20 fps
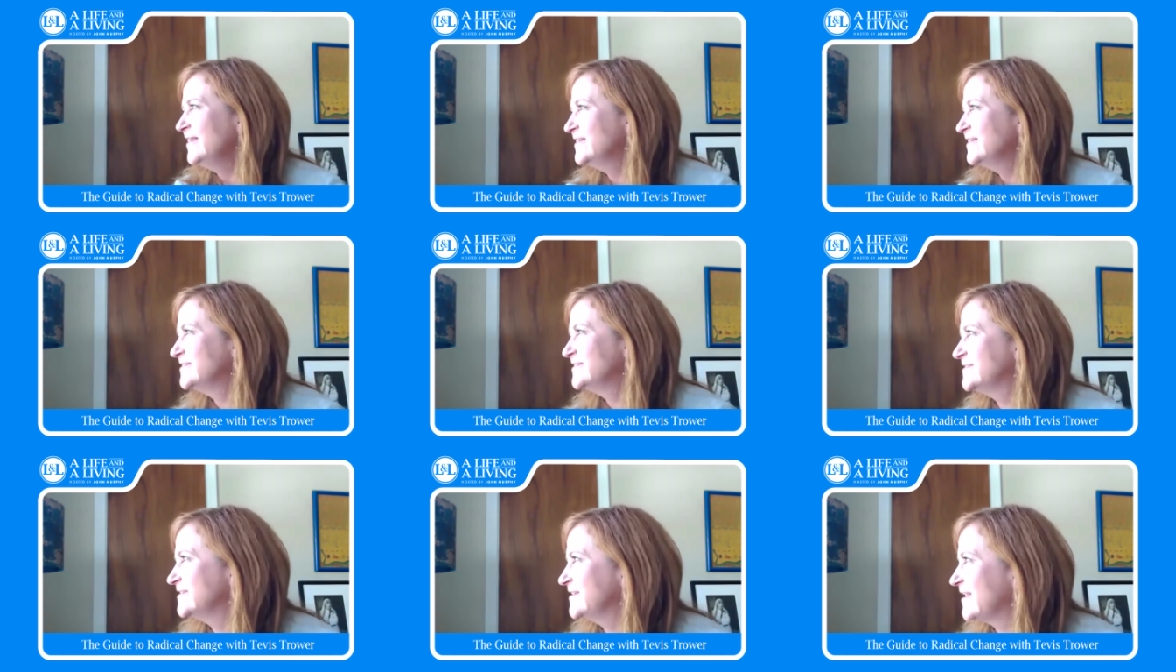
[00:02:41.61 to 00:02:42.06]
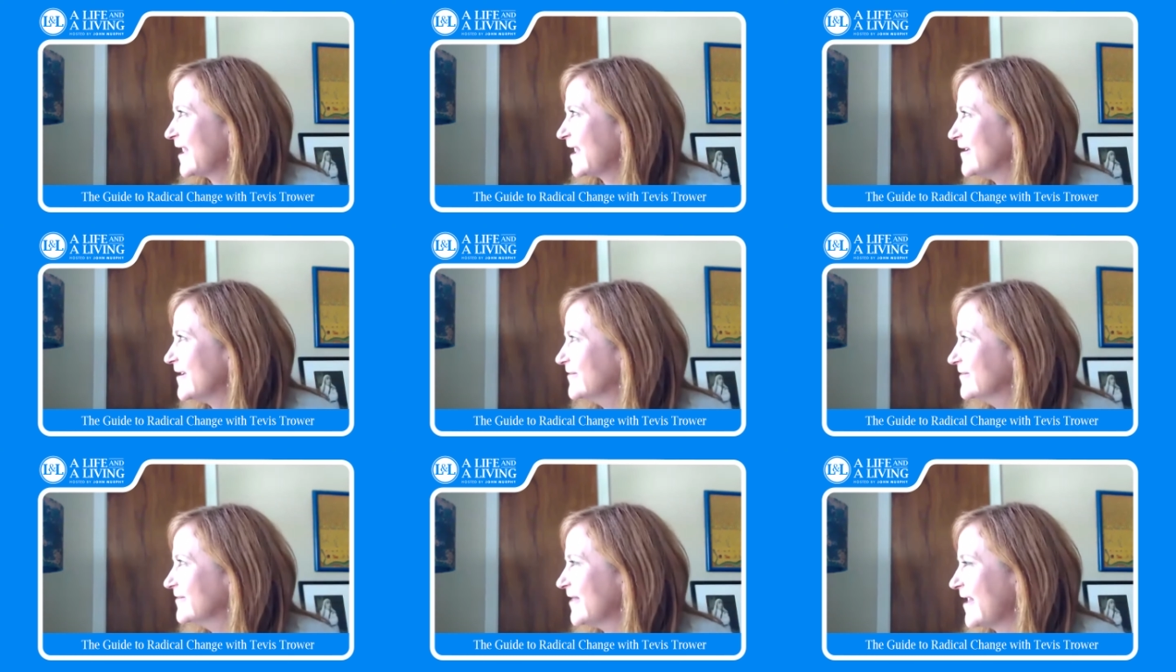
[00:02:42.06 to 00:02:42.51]

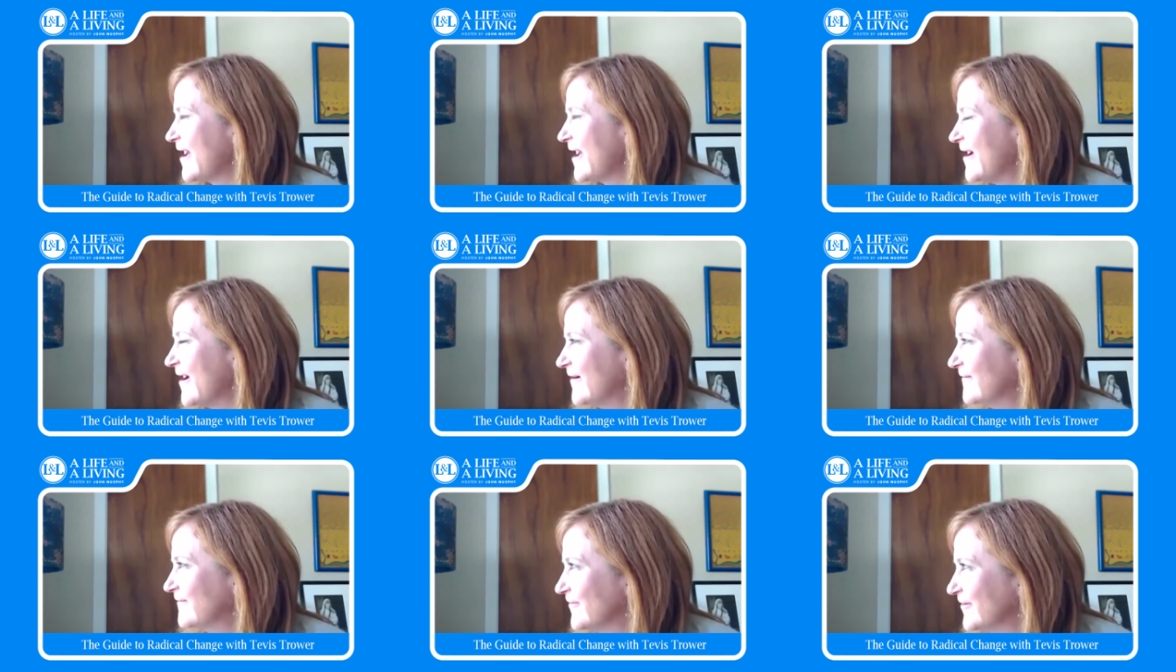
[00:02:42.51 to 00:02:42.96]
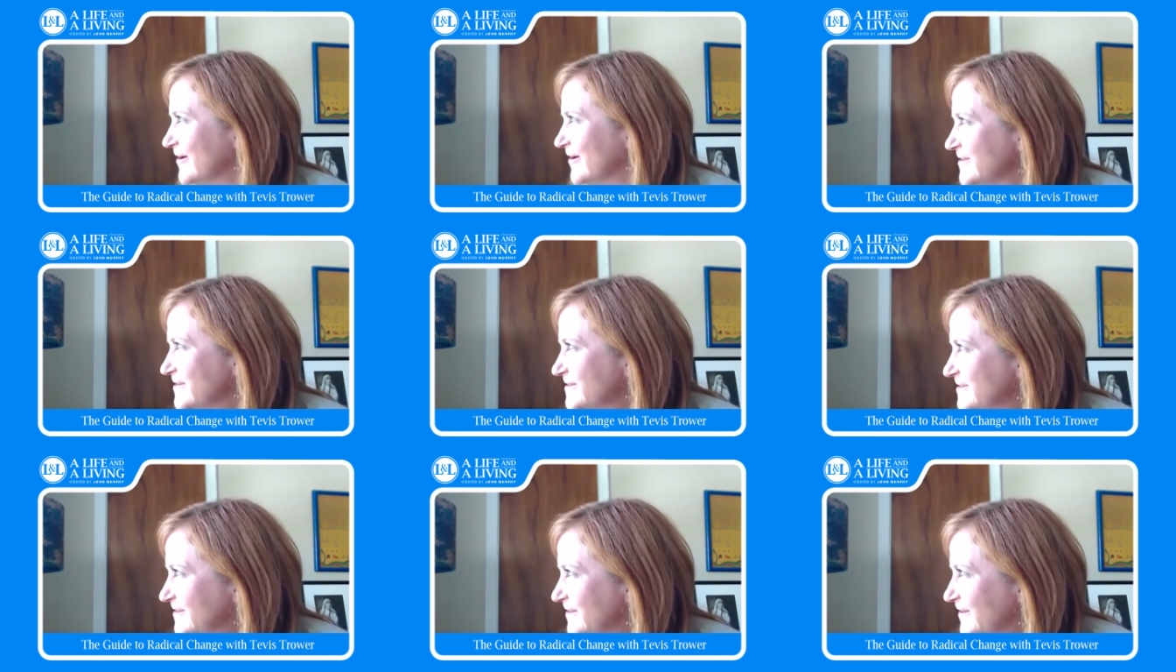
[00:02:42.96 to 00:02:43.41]
scale the
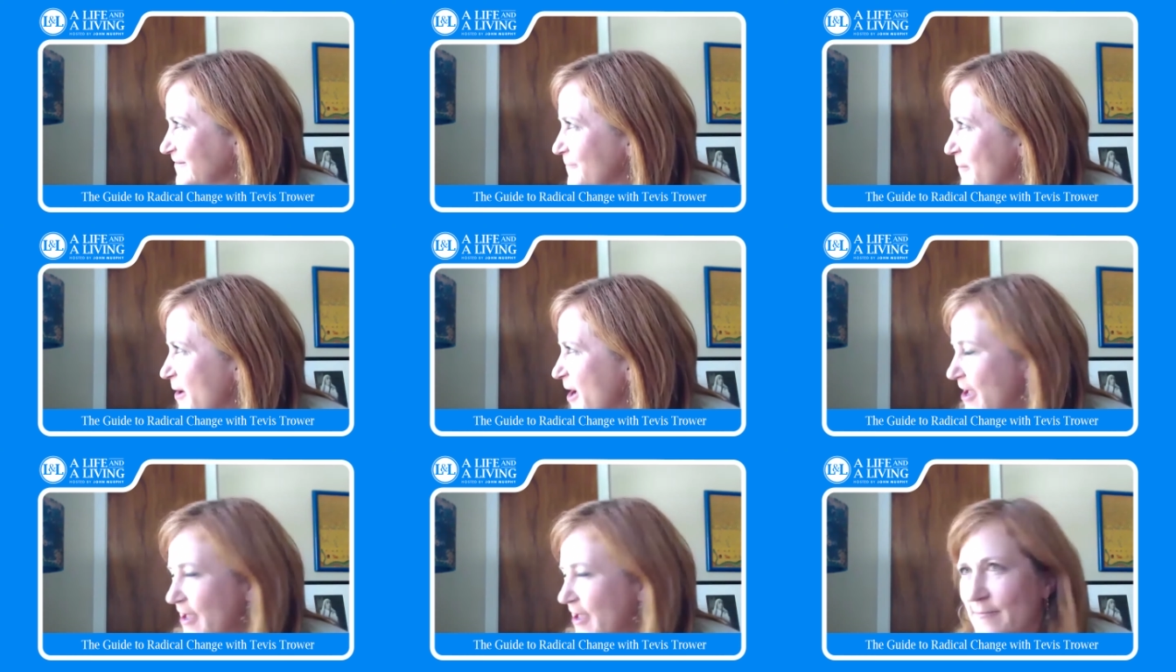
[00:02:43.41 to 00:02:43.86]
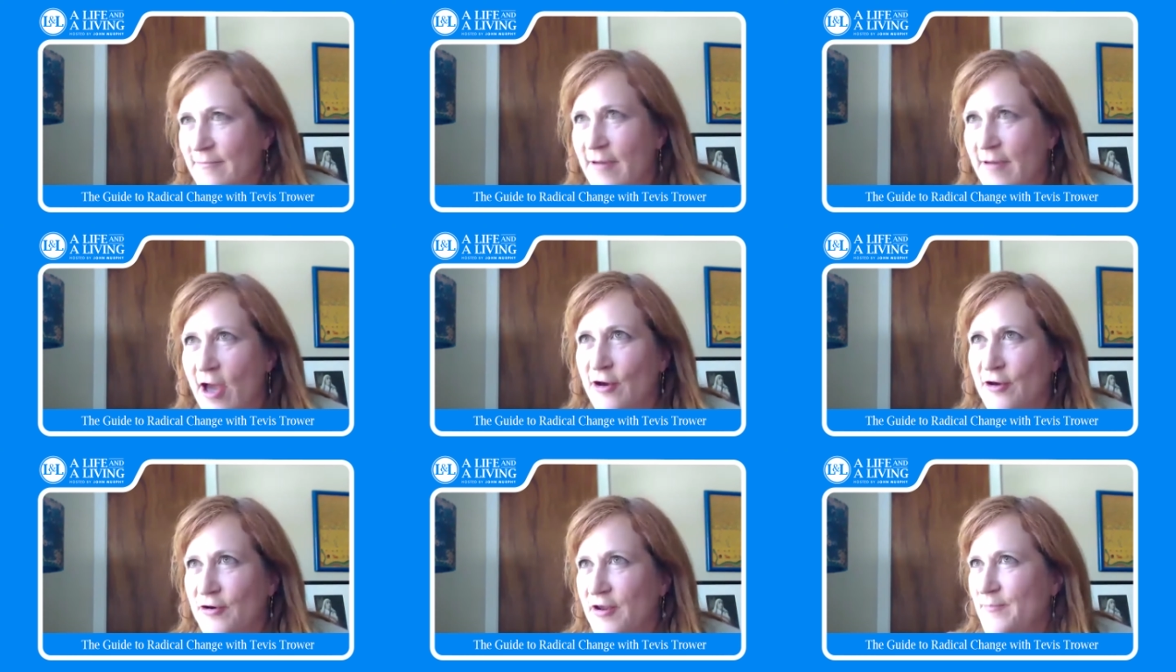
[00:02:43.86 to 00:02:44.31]
Everest of my
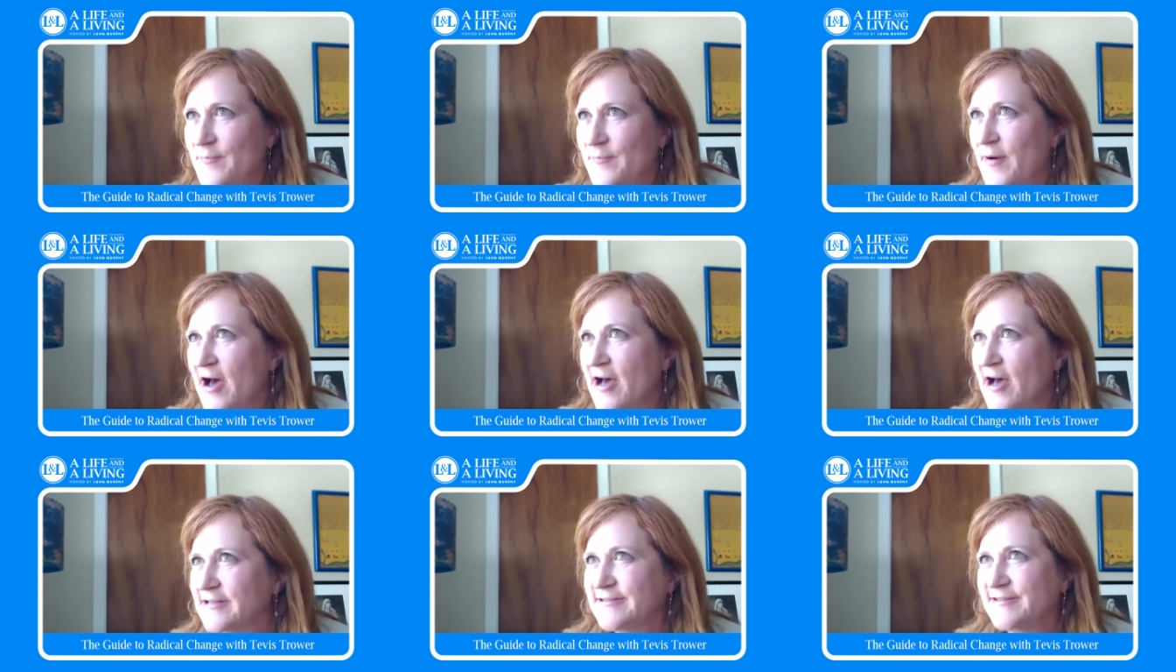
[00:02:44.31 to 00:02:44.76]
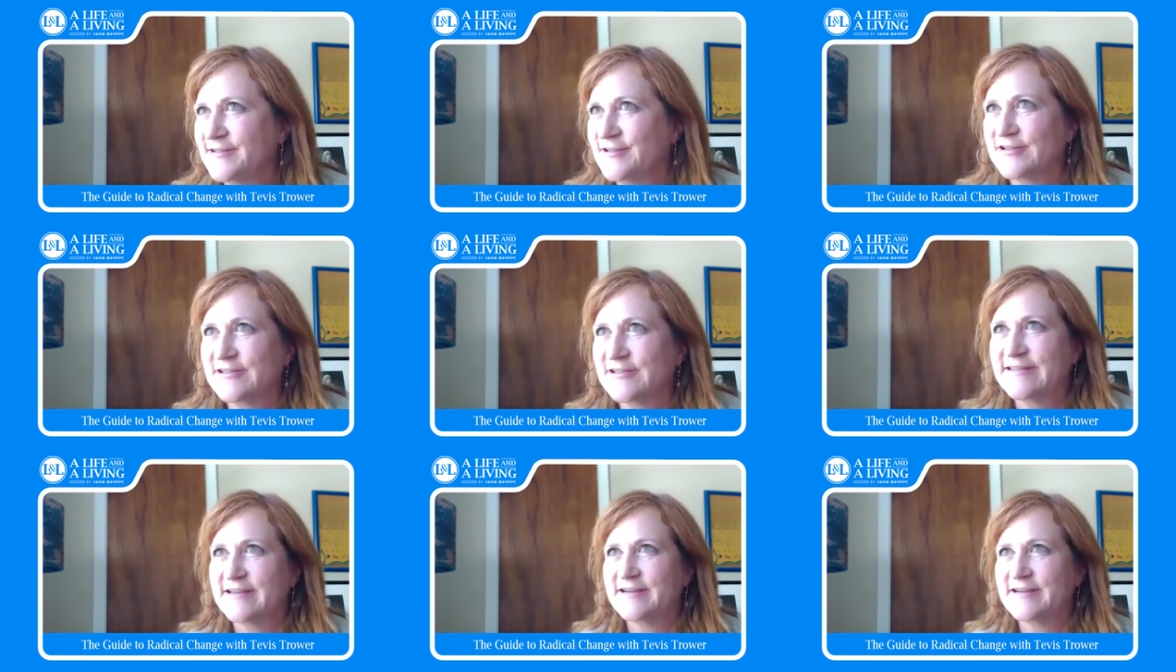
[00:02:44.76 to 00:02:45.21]
own
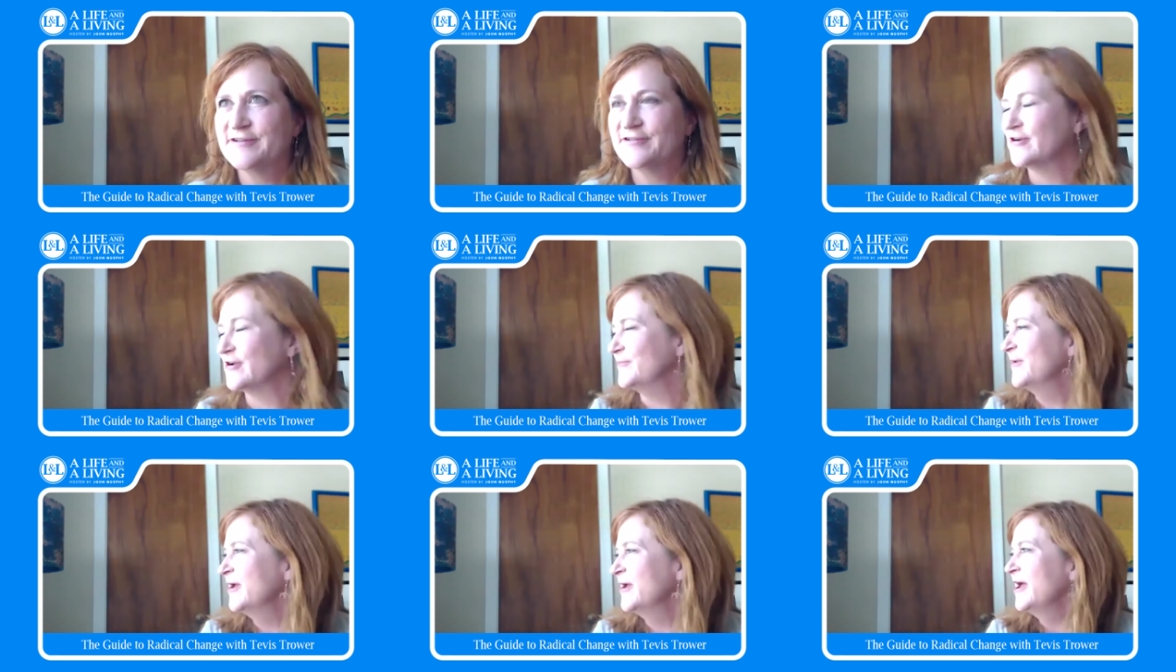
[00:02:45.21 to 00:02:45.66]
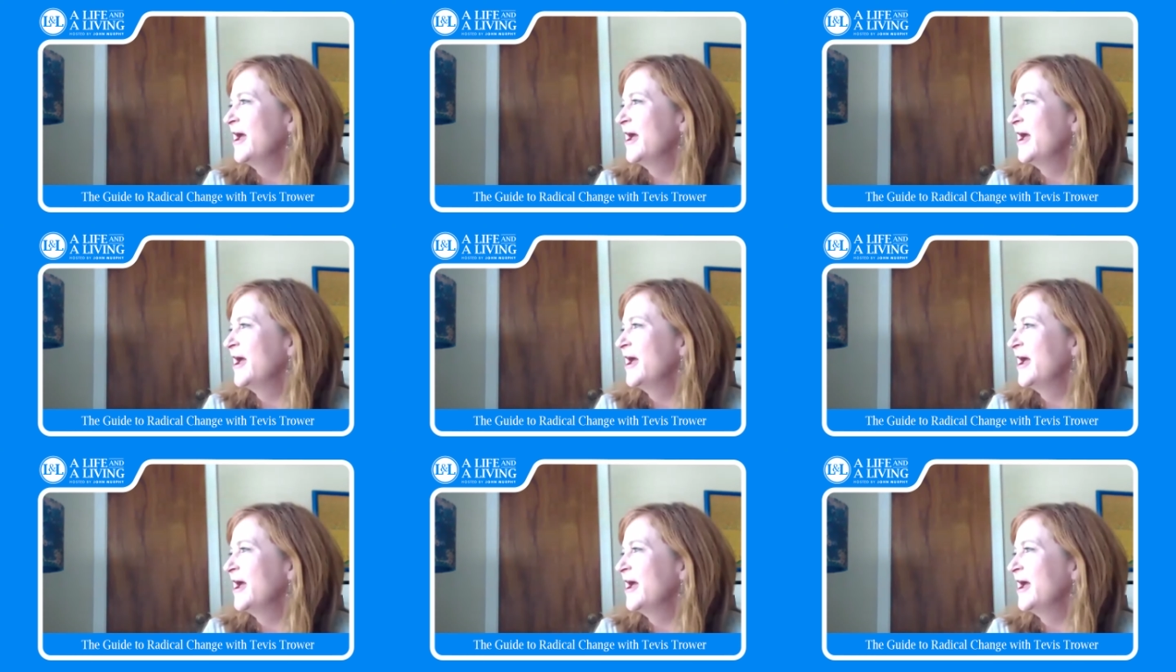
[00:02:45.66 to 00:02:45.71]
imposter syndrome.